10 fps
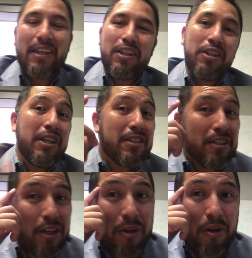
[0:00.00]
You need to
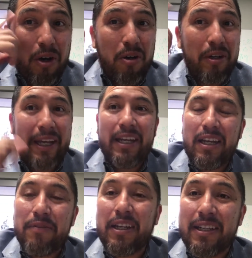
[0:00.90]
know, oh, okay,
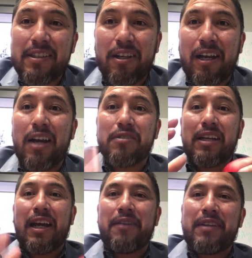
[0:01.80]
if they're going to sell a house,
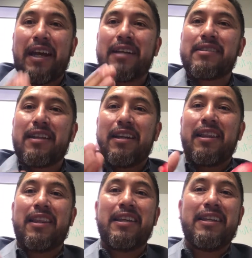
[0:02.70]
I have to ask
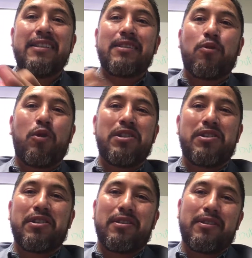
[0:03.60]
these
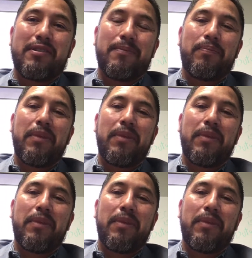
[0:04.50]
questions.